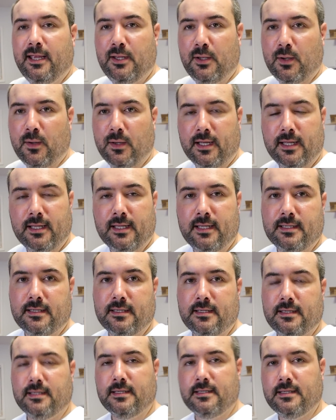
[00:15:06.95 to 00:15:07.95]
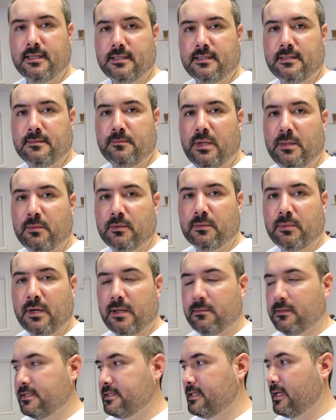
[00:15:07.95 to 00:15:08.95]
You know, people
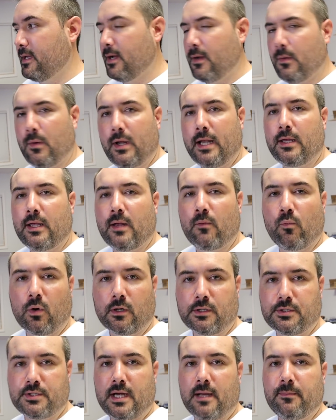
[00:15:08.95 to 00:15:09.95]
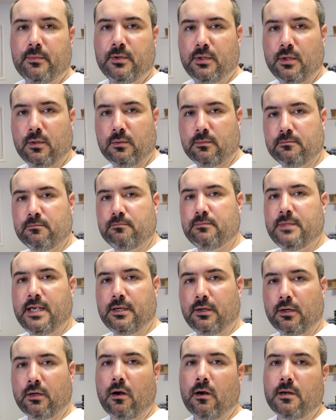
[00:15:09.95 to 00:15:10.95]
probably say, oh, why do you got a workshop and you don't
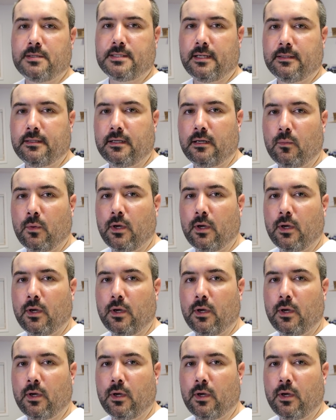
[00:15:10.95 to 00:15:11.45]
take your cars out there?